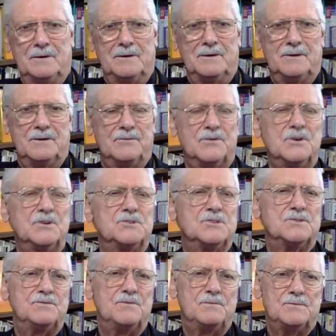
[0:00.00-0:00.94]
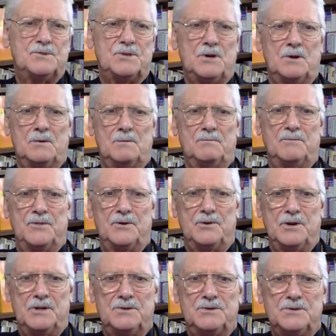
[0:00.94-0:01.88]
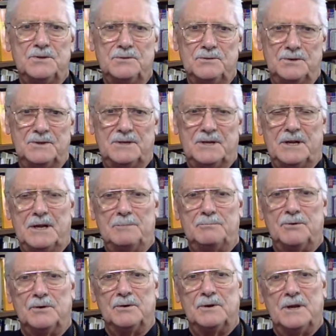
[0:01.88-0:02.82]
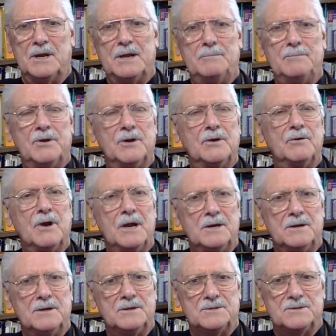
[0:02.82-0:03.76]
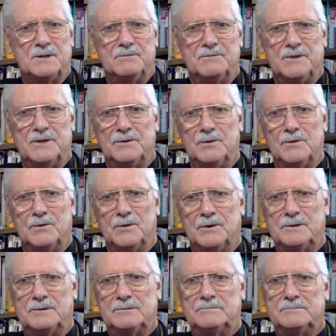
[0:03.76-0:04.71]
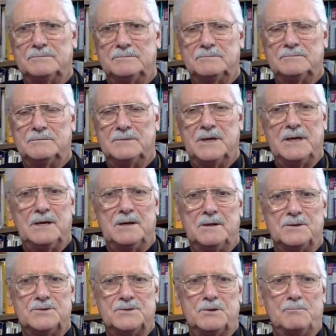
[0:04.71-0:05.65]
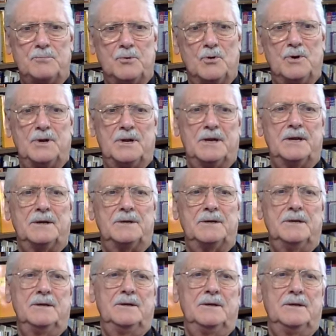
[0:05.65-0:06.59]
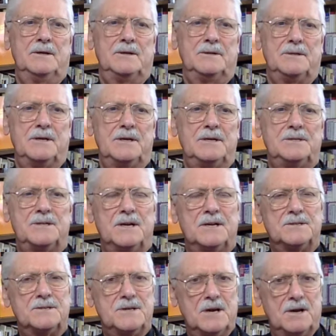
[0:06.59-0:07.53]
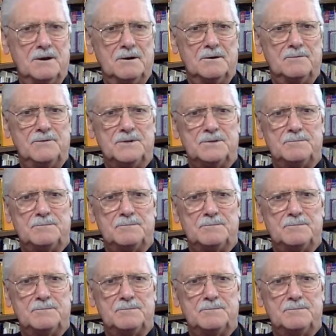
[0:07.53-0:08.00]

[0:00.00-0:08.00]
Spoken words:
The verses from Psalm 32 today proclaim the greatness of the Lord. They also point out that He takes care of His